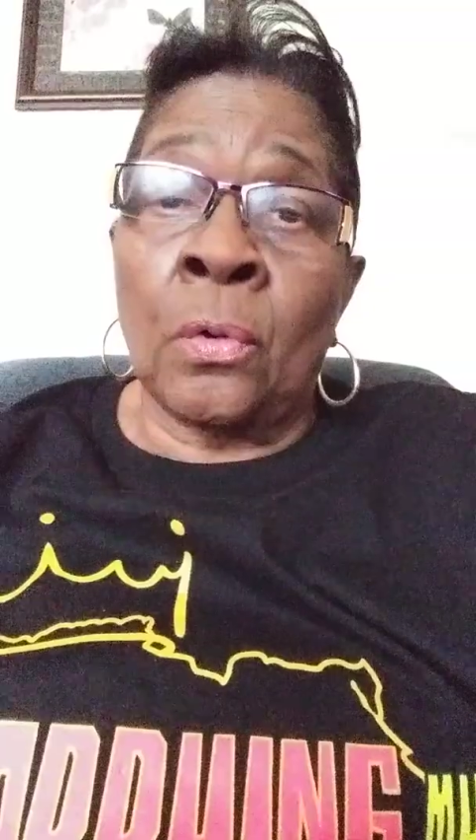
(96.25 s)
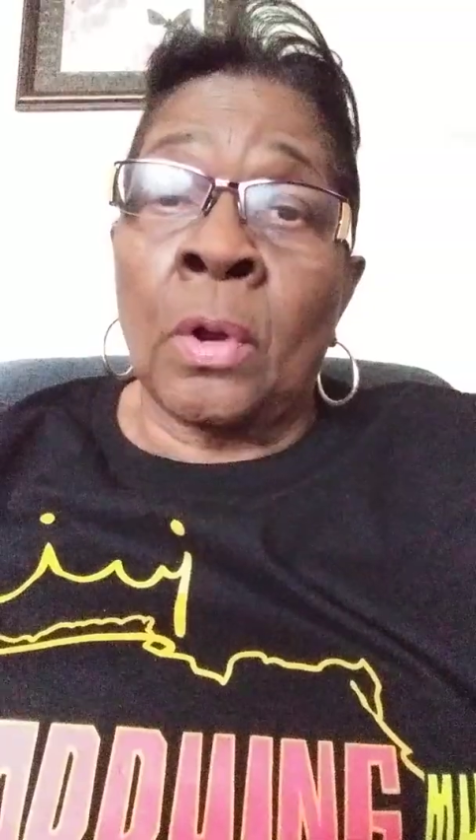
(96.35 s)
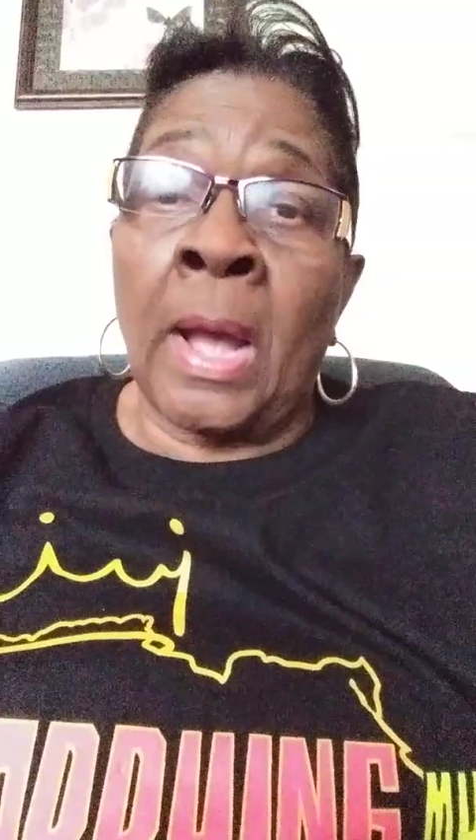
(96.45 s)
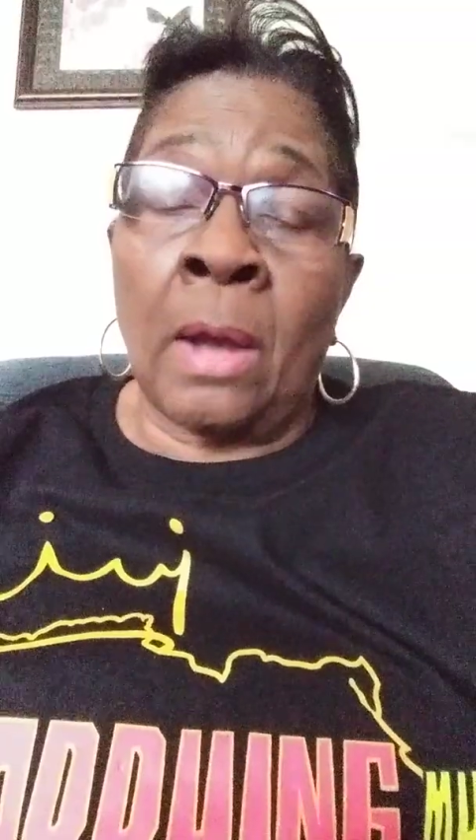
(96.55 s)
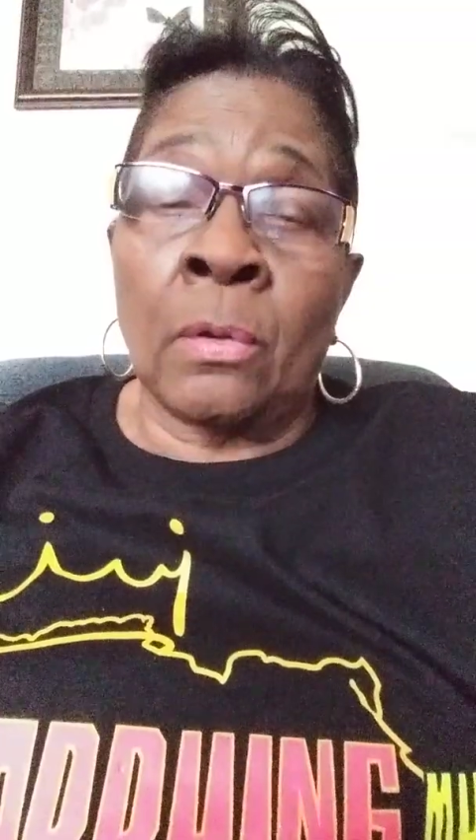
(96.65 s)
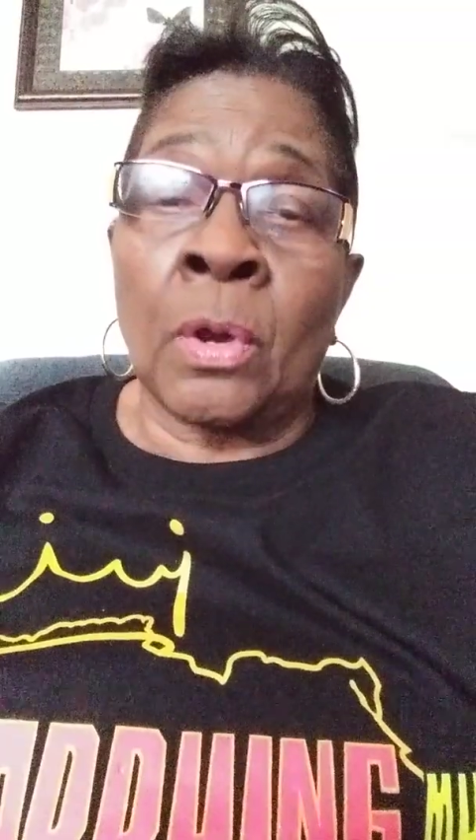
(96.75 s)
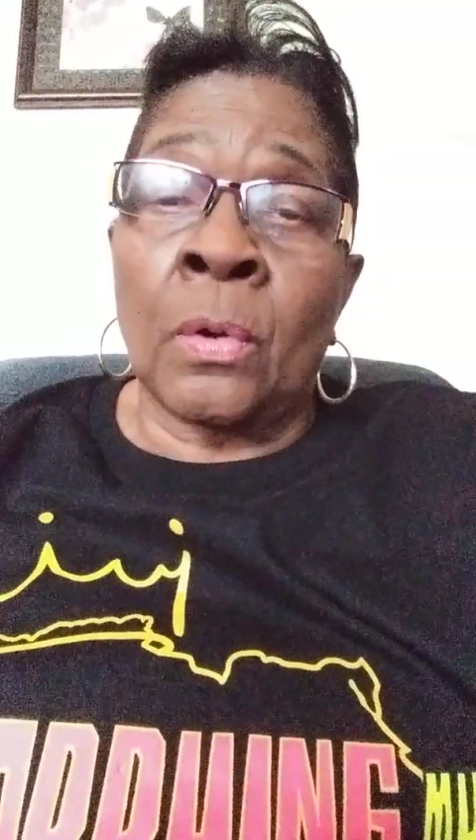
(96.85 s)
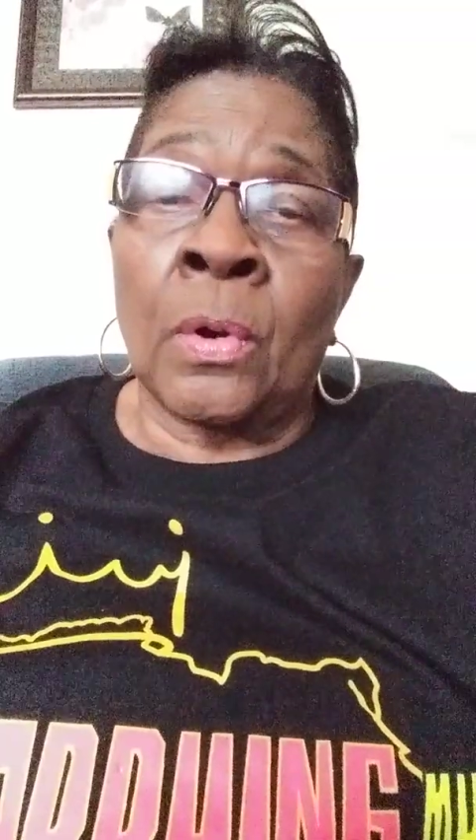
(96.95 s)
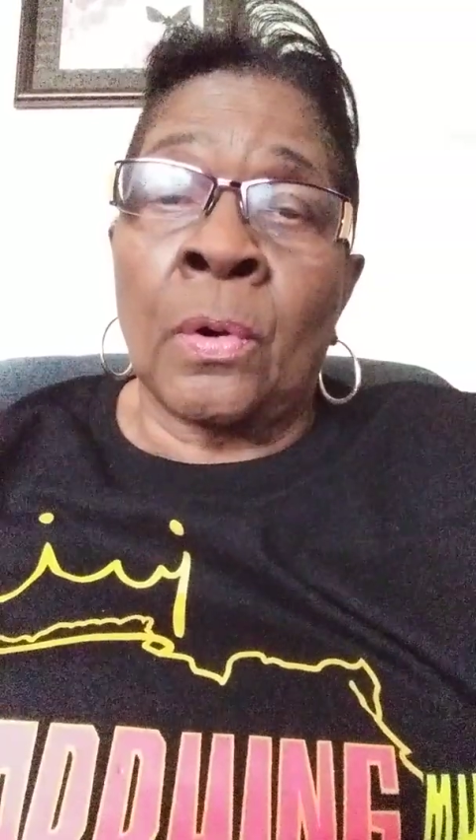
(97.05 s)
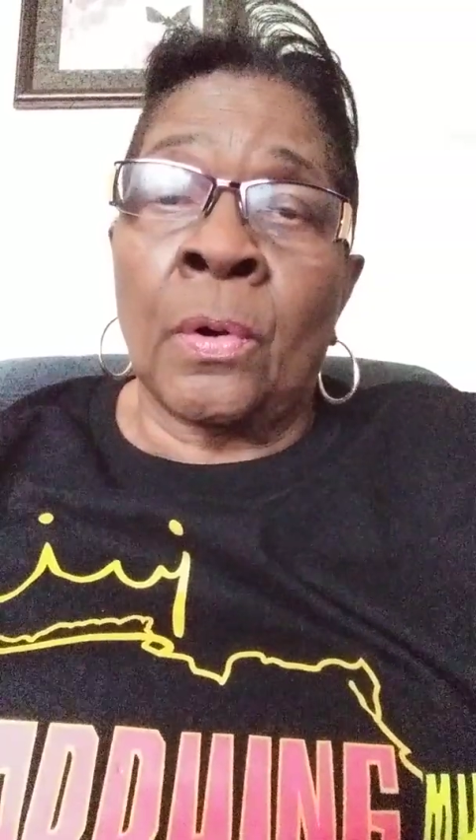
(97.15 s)
or
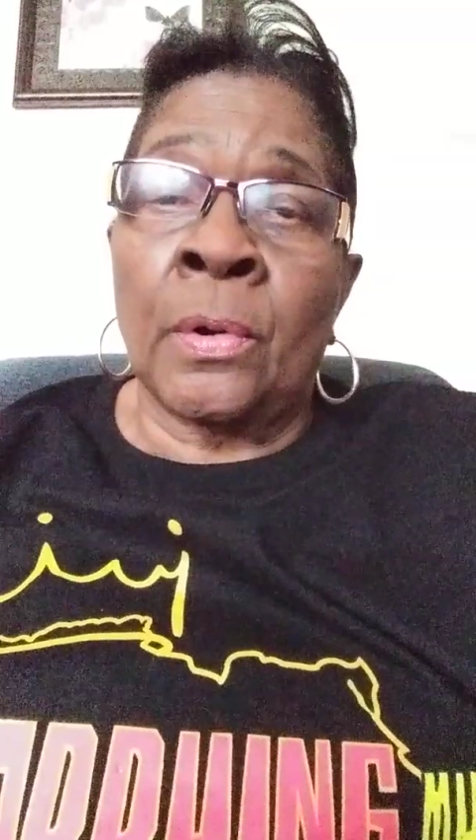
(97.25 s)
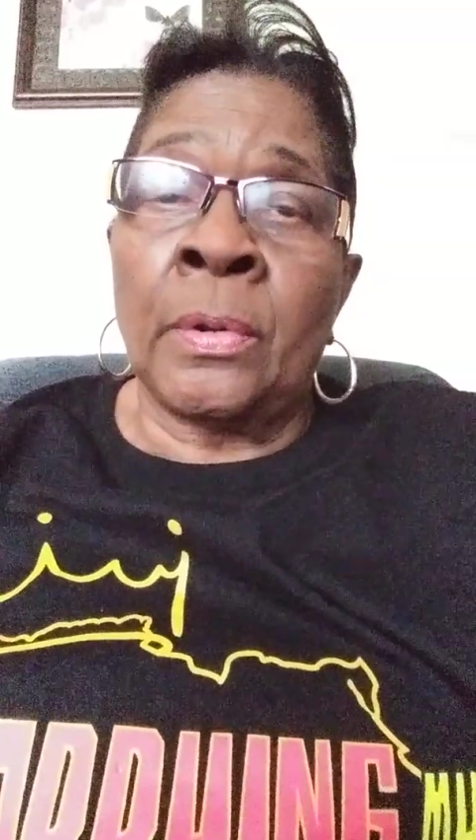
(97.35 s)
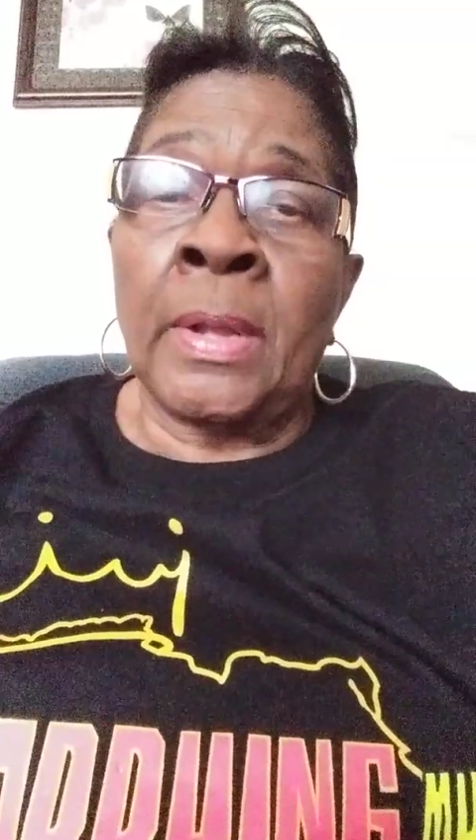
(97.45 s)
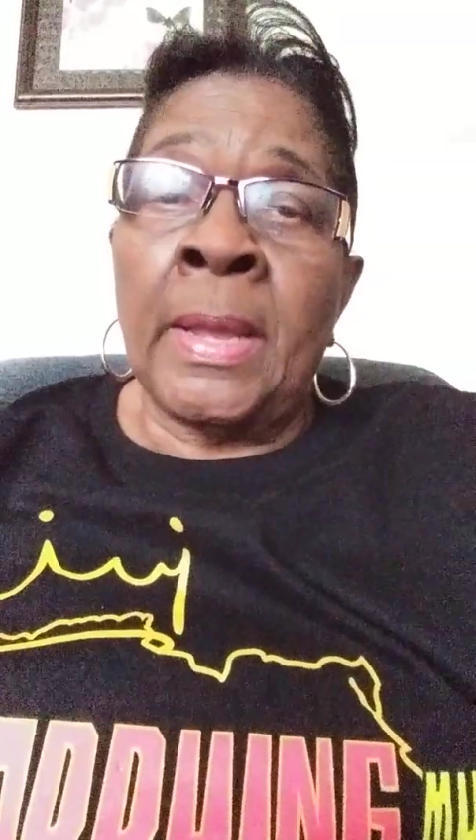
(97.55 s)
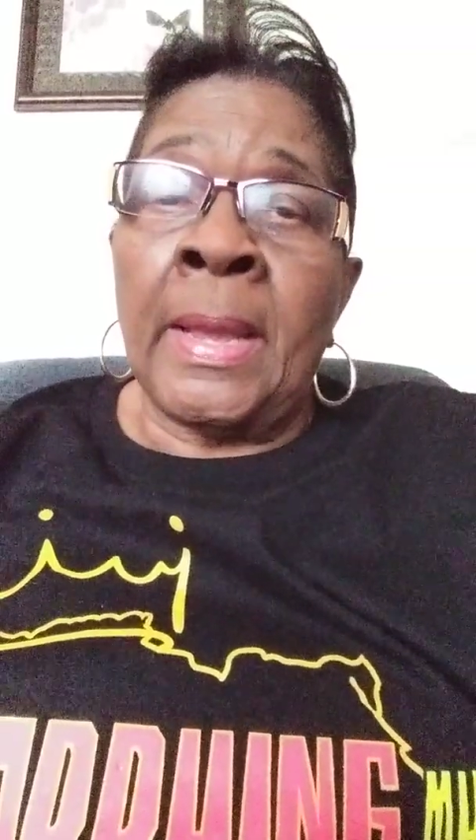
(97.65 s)
alcohol,